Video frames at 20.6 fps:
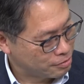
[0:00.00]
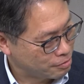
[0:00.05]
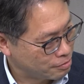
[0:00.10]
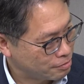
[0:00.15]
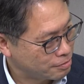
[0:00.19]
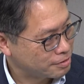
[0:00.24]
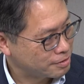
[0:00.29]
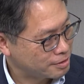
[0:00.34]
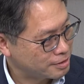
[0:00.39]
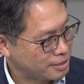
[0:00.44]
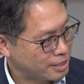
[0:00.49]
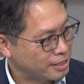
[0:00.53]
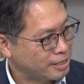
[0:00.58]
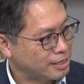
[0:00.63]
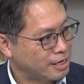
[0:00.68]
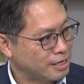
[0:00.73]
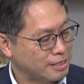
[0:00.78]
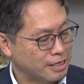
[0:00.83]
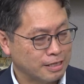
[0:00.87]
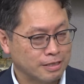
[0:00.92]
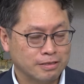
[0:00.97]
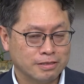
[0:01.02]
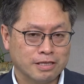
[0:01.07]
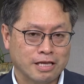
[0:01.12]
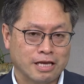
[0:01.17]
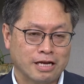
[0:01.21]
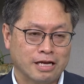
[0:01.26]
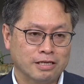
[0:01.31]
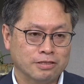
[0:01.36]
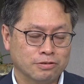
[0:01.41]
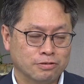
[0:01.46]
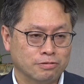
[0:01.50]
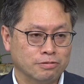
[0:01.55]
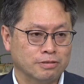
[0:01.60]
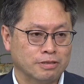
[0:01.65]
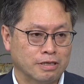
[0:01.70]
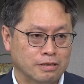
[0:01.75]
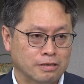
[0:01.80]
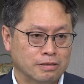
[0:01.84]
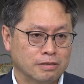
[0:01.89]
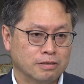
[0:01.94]
it's
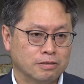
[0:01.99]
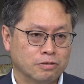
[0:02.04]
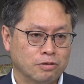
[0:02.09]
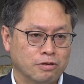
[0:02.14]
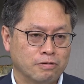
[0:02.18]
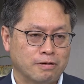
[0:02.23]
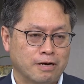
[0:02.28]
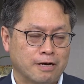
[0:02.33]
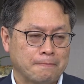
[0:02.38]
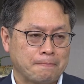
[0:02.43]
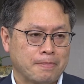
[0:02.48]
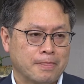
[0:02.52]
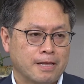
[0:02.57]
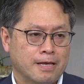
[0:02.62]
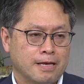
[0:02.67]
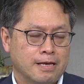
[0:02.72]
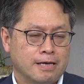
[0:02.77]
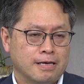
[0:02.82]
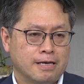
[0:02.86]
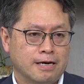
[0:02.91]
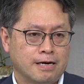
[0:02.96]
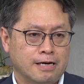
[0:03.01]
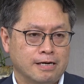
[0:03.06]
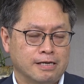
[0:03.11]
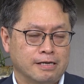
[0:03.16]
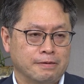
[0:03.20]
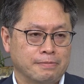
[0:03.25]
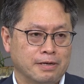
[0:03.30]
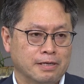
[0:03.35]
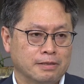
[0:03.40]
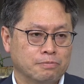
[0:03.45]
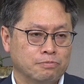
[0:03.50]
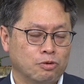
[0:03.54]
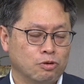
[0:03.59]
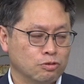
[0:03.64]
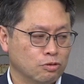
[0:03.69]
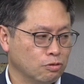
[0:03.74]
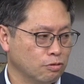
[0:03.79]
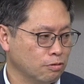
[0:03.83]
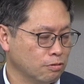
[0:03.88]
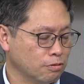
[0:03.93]
difficult to say that, yes, I
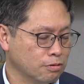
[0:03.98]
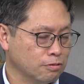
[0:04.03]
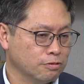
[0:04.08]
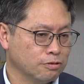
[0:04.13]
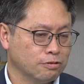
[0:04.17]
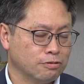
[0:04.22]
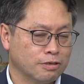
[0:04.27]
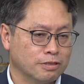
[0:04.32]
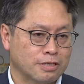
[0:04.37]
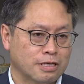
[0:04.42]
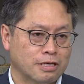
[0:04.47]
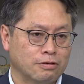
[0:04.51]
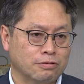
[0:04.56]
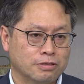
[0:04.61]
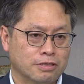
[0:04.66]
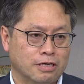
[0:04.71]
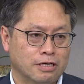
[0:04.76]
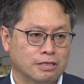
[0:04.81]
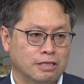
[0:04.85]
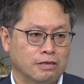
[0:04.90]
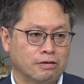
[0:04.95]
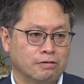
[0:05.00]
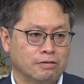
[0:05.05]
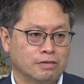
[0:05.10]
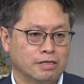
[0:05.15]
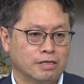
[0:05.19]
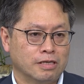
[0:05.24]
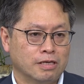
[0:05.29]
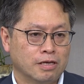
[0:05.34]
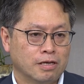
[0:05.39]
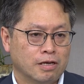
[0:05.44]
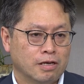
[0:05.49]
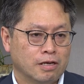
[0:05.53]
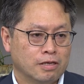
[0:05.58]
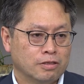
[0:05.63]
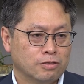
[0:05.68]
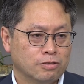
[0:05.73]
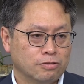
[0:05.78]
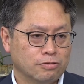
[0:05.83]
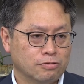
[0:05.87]
understand. As you have said,